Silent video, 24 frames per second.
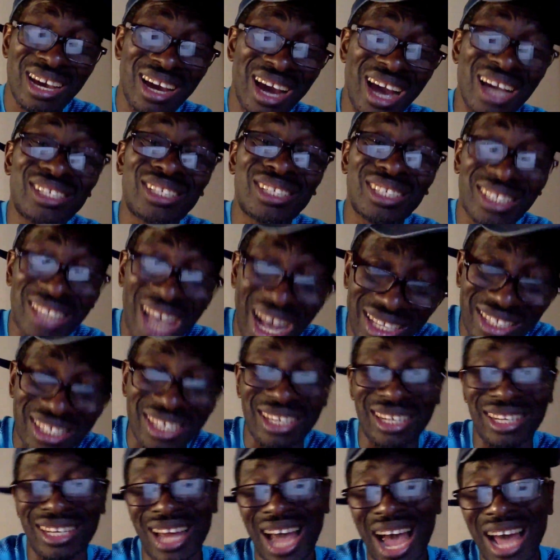is
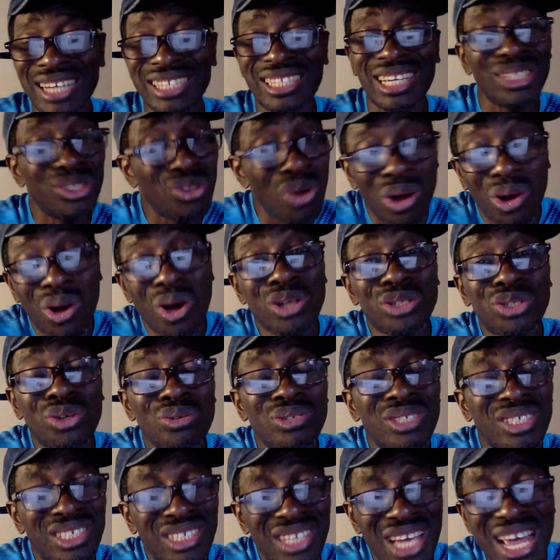starting, and then you're going to
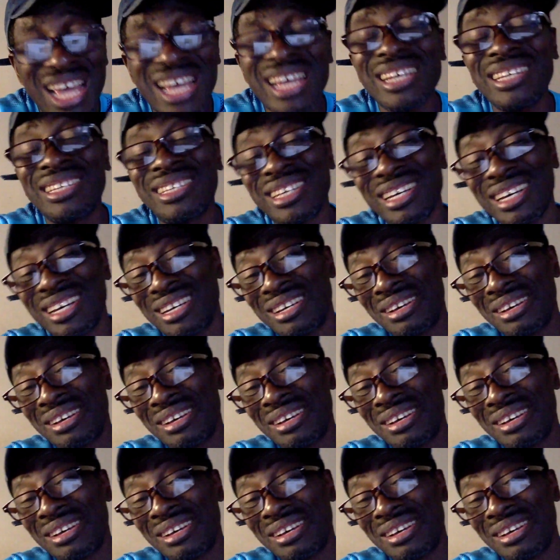see it.